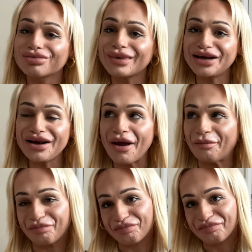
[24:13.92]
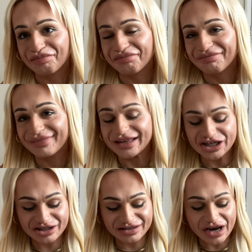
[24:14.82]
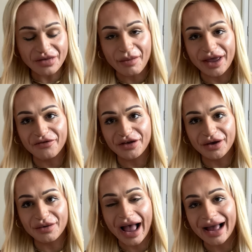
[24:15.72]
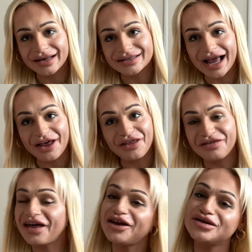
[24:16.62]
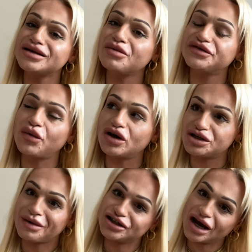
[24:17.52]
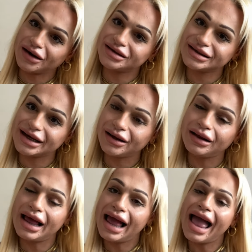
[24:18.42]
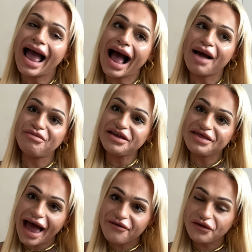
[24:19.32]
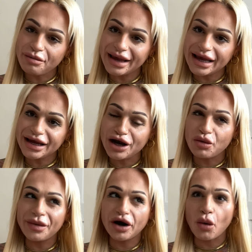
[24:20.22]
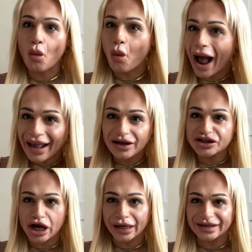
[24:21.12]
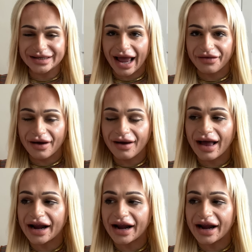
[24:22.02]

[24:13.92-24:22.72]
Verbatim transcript: I don't know. Just know that I'm here for you. And I thank you so much for watching my channel still and being there for me. You know, we've been on a wild journey together.